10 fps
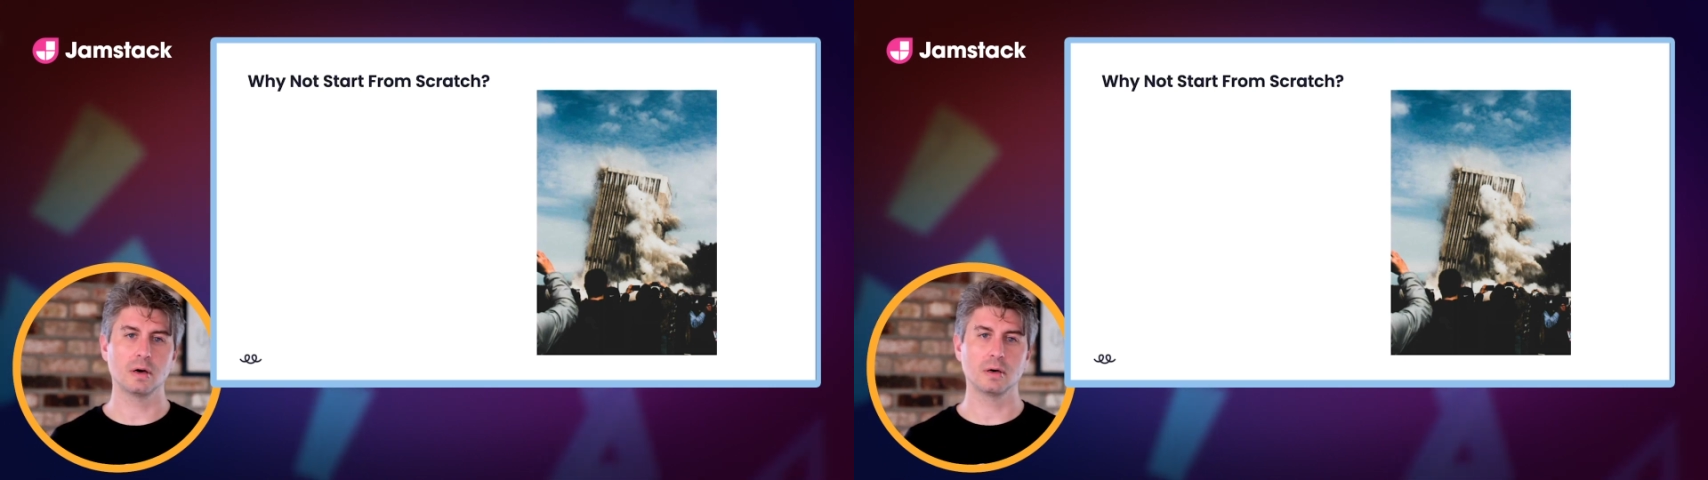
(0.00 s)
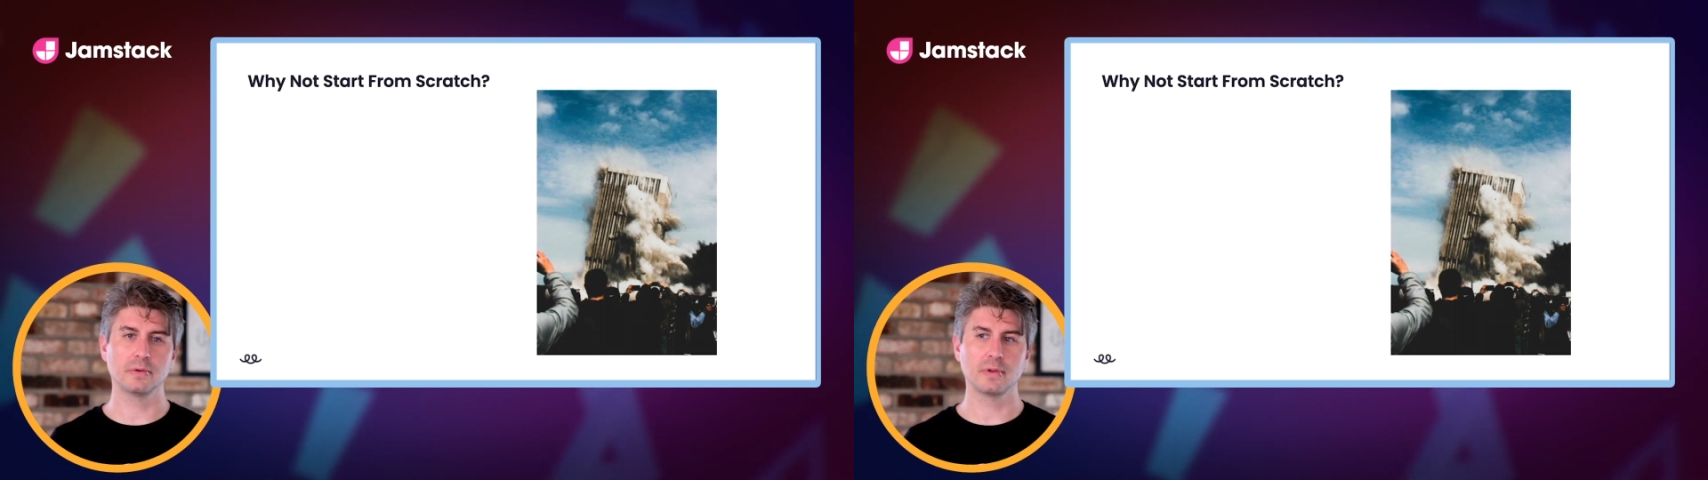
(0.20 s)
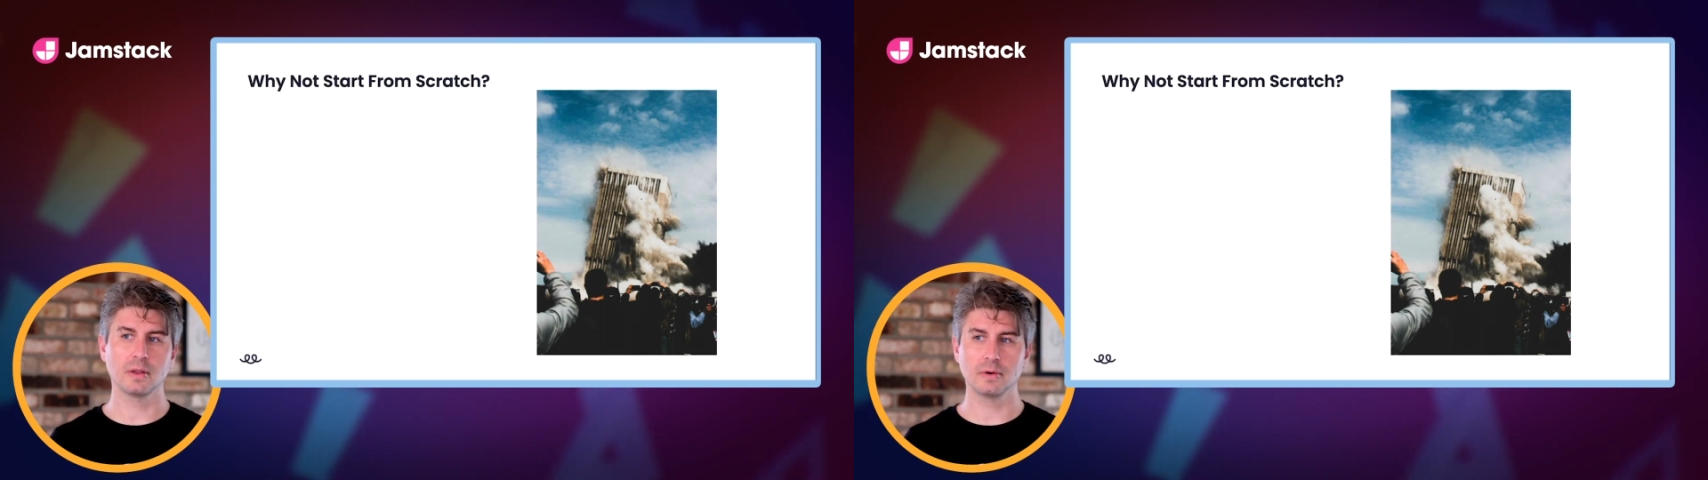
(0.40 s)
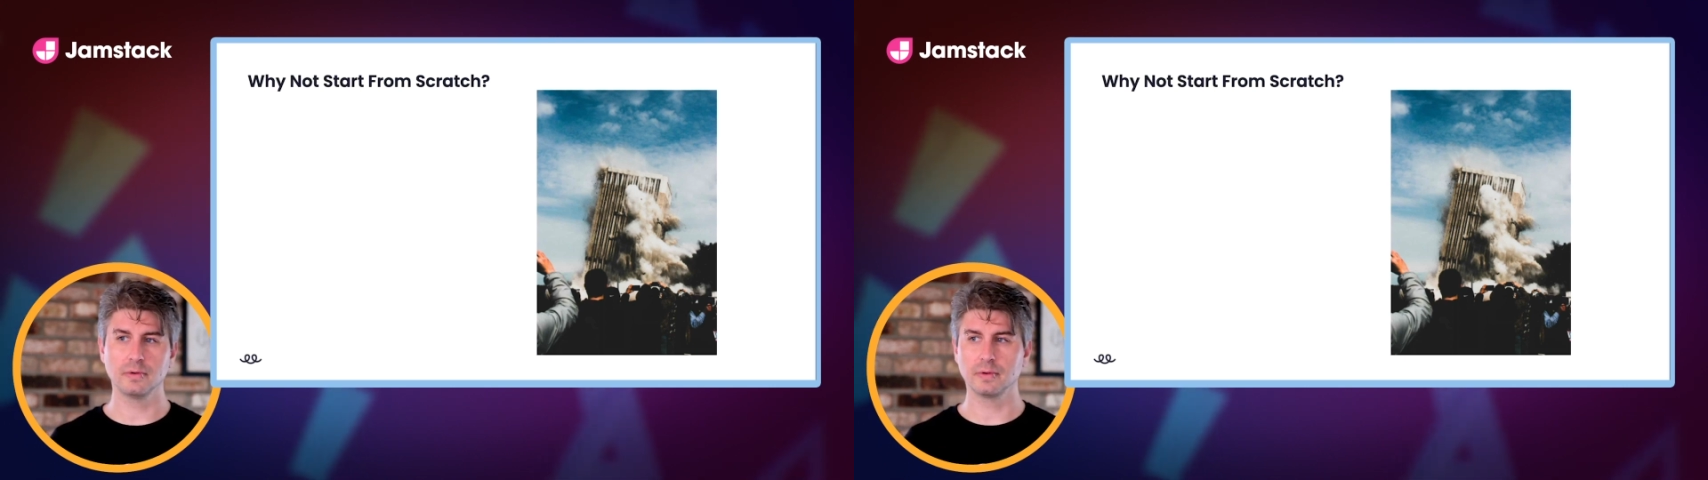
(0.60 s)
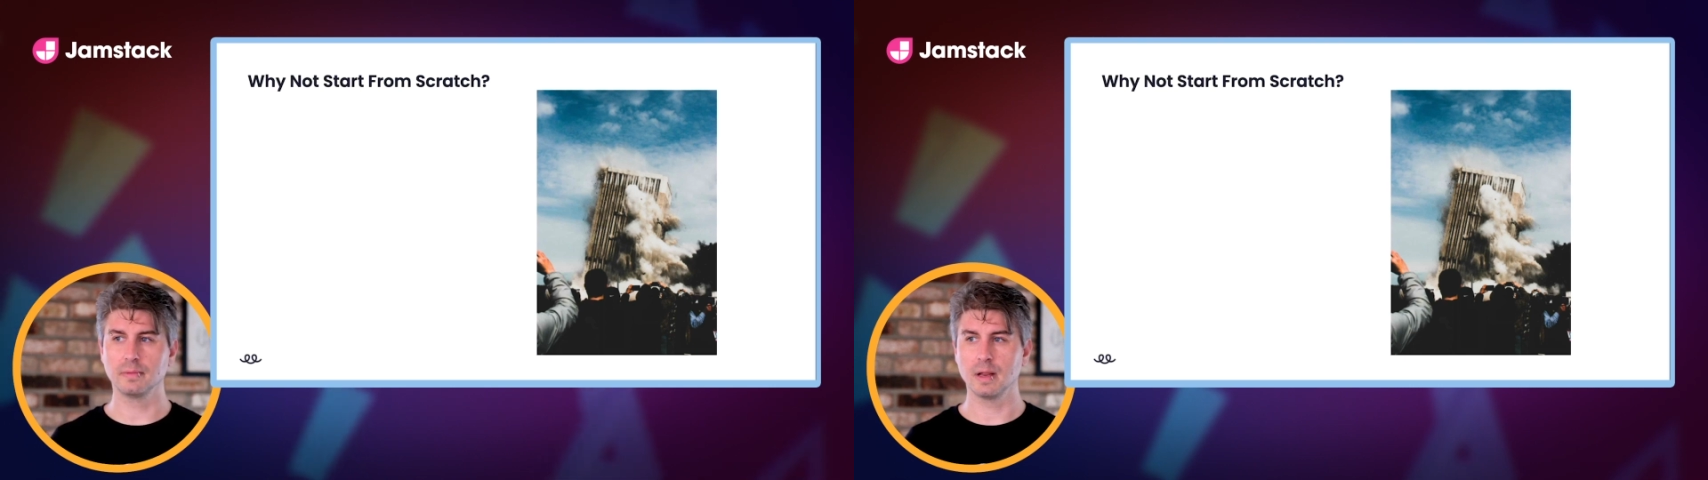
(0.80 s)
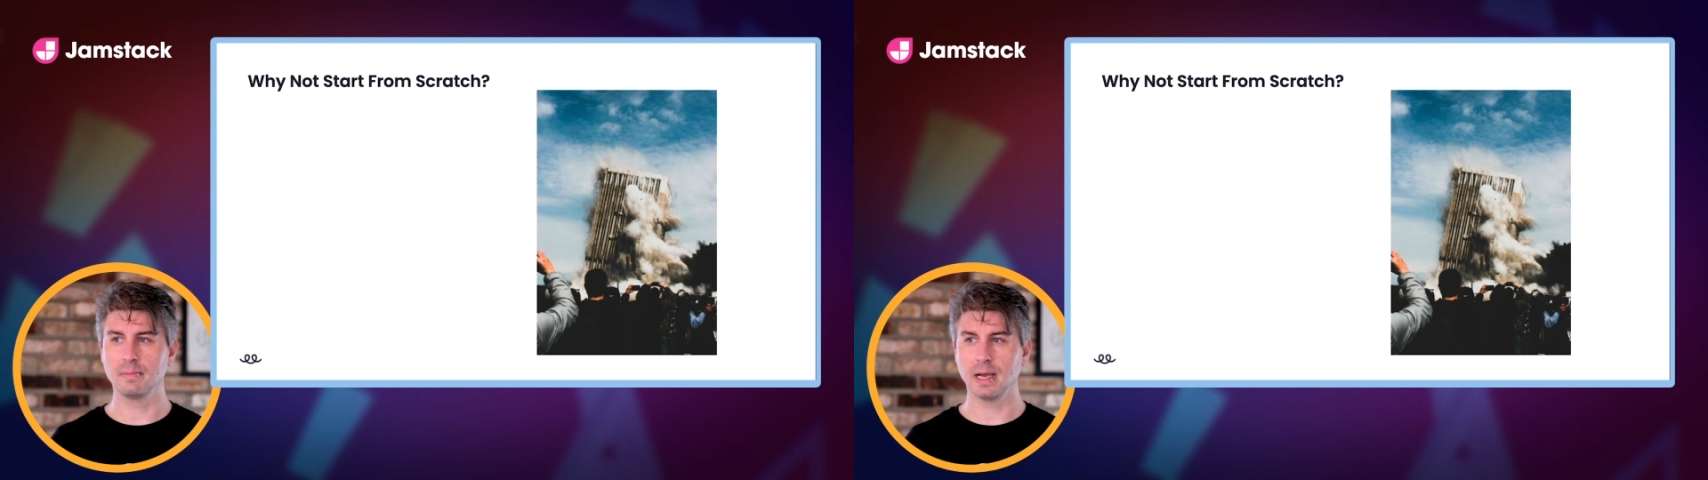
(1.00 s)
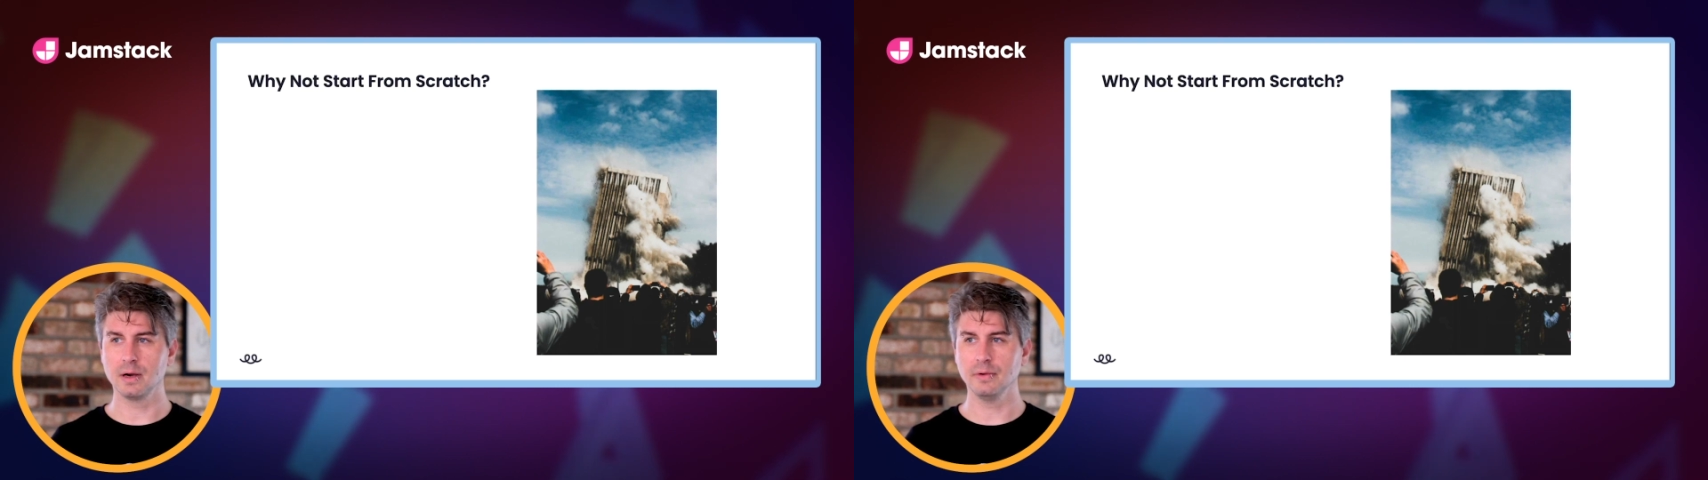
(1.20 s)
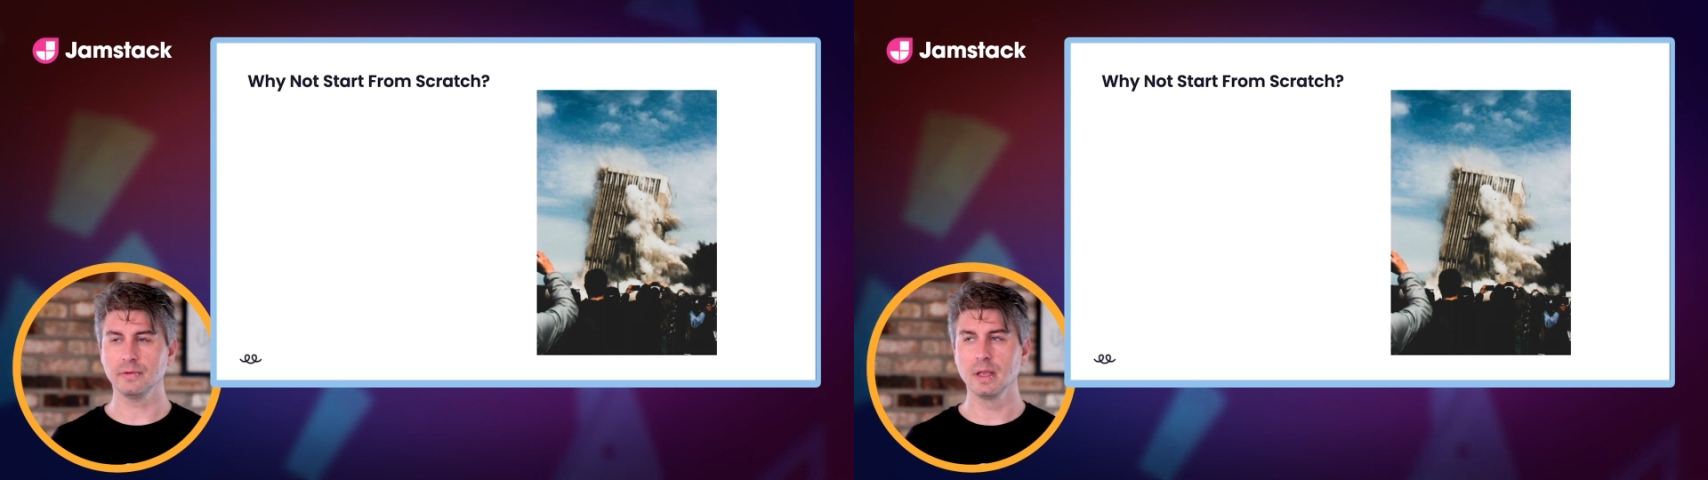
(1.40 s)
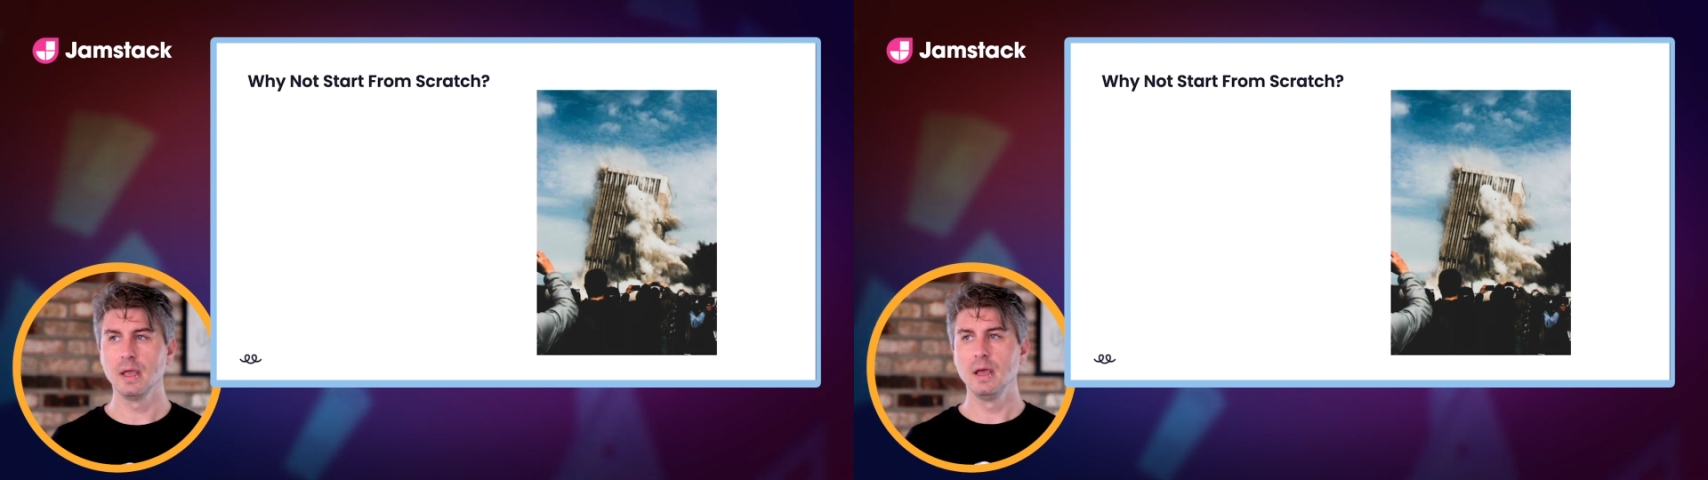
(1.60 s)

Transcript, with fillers: our sellers and, and buyers.